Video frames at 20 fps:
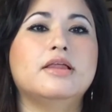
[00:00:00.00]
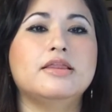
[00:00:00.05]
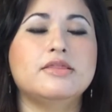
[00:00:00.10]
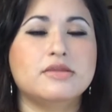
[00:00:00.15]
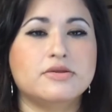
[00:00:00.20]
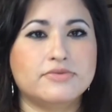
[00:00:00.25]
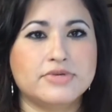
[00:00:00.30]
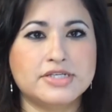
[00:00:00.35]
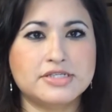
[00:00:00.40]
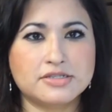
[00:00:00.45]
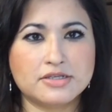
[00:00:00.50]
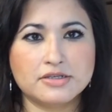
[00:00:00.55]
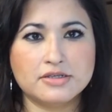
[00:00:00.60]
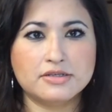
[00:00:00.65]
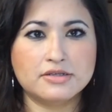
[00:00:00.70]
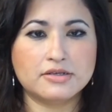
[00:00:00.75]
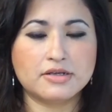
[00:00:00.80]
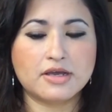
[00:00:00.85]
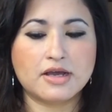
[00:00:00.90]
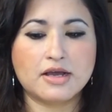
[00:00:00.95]
And the
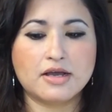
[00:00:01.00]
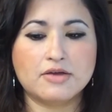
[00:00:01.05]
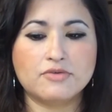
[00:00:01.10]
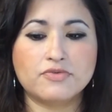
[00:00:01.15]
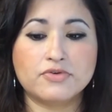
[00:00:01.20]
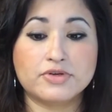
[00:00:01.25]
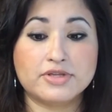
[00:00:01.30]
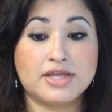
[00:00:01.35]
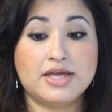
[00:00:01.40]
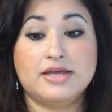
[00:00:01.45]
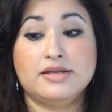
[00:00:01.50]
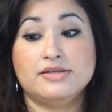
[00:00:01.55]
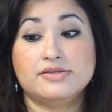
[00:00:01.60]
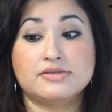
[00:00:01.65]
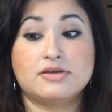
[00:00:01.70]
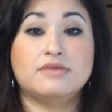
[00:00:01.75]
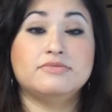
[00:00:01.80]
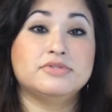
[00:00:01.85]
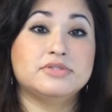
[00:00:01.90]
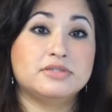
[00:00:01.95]
reason for that
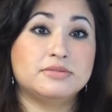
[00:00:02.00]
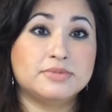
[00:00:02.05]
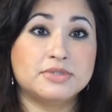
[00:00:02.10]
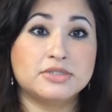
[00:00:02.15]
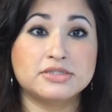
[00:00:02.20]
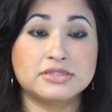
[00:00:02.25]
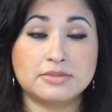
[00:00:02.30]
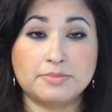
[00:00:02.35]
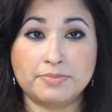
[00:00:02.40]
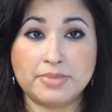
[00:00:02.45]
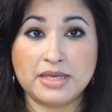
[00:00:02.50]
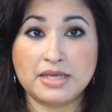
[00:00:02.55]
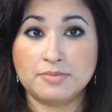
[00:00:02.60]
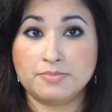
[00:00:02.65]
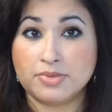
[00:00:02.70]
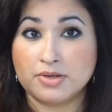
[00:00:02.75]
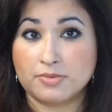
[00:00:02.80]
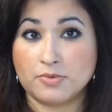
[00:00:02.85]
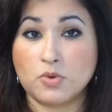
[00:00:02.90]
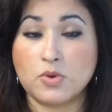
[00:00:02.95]
is obviously because the
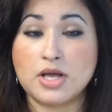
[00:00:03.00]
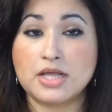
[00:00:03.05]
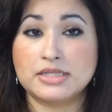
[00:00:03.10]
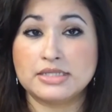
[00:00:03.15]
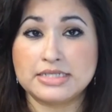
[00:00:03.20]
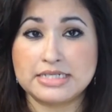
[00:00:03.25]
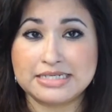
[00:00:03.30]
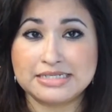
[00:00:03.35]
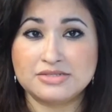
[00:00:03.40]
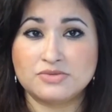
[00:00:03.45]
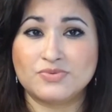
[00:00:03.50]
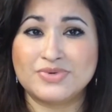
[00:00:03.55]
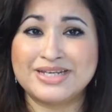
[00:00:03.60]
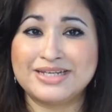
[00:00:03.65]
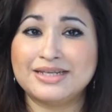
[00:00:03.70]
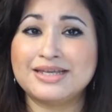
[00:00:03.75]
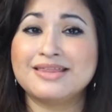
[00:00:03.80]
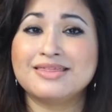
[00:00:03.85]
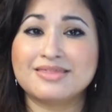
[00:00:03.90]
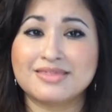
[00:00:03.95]
paper quality is
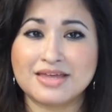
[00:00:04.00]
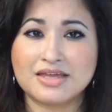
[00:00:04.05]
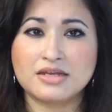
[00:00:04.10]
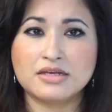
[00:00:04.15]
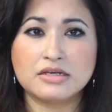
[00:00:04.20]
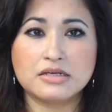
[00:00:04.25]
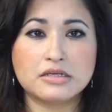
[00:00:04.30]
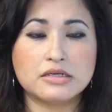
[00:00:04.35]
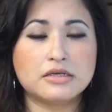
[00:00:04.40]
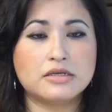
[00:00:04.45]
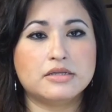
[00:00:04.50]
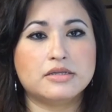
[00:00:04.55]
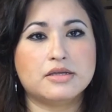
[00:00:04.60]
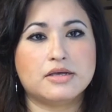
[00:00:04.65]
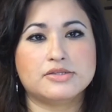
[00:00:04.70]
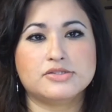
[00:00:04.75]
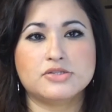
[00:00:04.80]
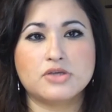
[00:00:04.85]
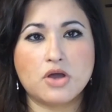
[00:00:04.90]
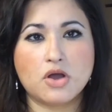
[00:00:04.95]
really thin.
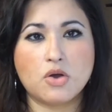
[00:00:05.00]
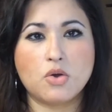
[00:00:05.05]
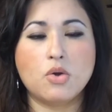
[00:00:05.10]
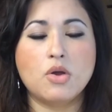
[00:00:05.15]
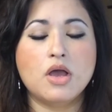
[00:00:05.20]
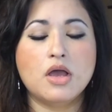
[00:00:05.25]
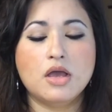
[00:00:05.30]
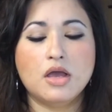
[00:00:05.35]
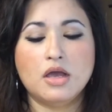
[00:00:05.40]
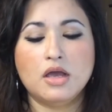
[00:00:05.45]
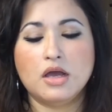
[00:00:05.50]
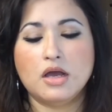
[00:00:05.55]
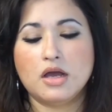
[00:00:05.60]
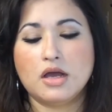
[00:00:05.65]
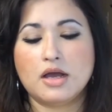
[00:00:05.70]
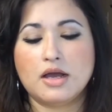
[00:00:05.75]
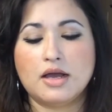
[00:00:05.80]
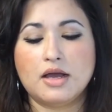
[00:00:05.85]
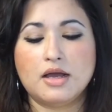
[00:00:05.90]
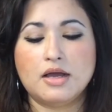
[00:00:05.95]
So
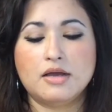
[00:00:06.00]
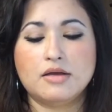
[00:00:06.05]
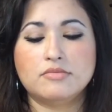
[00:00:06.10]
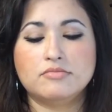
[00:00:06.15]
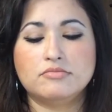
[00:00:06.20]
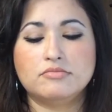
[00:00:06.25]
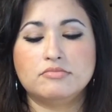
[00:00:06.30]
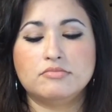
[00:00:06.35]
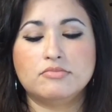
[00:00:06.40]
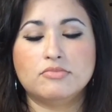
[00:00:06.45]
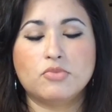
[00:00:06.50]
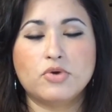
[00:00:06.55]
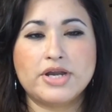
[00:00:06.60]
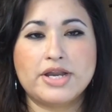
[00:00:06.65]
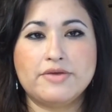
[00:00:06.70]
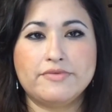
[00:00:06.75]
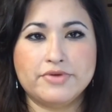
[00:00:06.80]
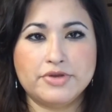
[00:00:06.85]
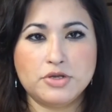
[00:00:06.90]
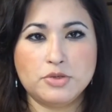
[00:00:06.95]

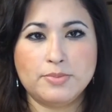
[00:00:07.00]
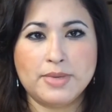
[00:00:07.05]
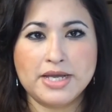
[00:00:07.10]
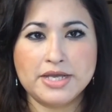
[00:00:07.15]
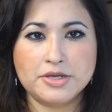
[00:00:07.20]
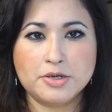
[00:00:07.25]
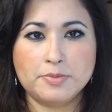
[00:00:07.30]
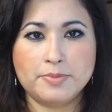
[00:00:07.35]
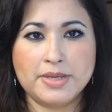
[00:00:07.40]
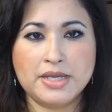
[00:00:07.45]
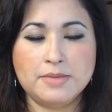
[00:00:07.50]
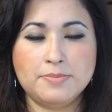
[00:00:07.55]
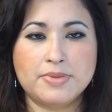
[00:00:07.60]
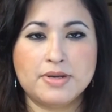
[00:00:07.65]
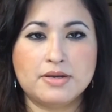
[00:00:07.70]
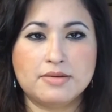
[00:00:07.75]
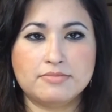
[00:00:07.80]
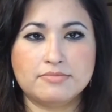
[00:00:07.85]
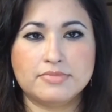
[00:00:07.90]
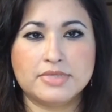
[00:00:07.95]
whenever you buy your
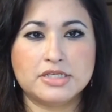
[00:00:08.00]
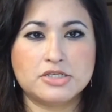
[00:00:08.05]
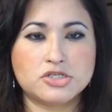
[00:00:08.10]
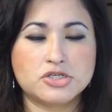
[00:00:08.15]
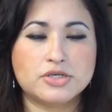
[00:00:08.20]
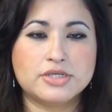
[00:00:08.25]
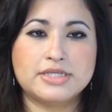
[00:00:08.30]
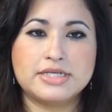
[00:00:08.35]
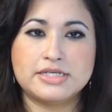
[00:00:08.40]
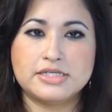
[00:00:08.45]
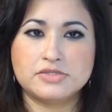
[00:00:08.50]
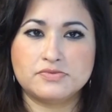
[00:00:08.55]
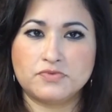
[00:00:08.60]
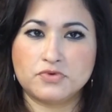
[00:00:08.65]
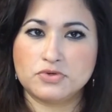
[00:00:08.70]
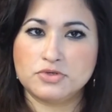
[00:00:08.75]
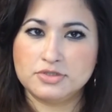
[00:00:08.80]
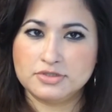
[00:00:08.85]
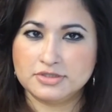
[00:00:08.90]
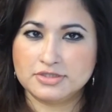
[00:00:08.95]
paper, make sure that it's
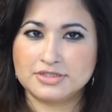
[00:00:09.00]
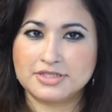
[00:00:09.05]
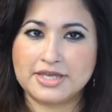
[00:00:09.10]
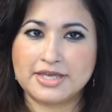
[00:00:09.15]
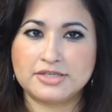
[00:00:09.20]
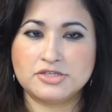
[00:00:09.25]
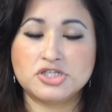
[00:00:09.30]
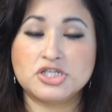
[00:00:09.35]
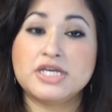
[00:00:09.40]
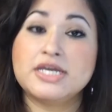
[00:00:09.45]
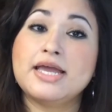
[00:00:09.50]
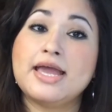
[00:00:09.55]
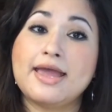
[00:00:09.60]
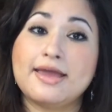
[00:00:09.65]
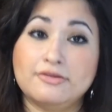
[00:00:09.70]
for sketching